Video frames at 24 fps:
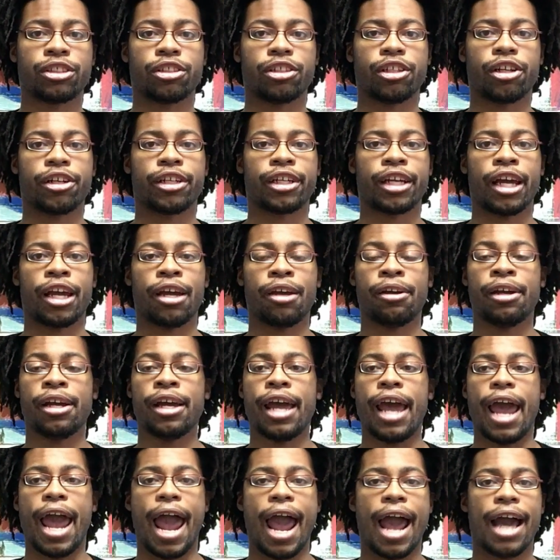to their game,
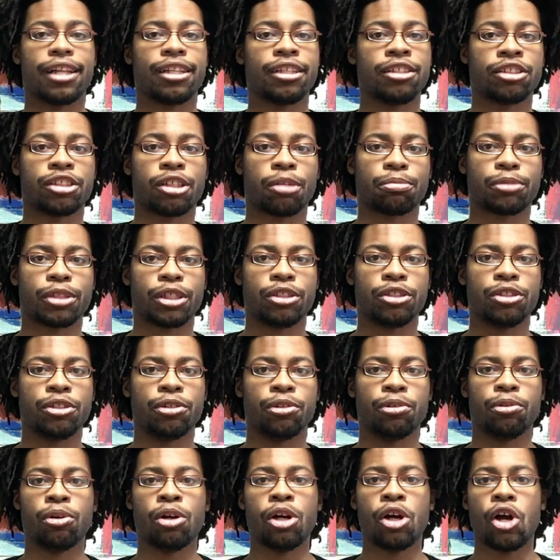adding something
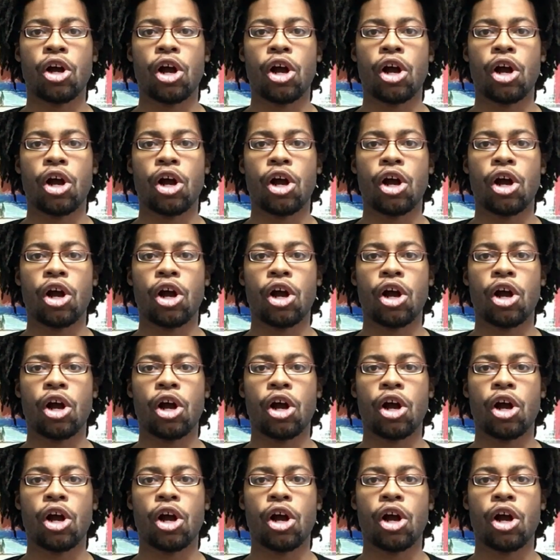new,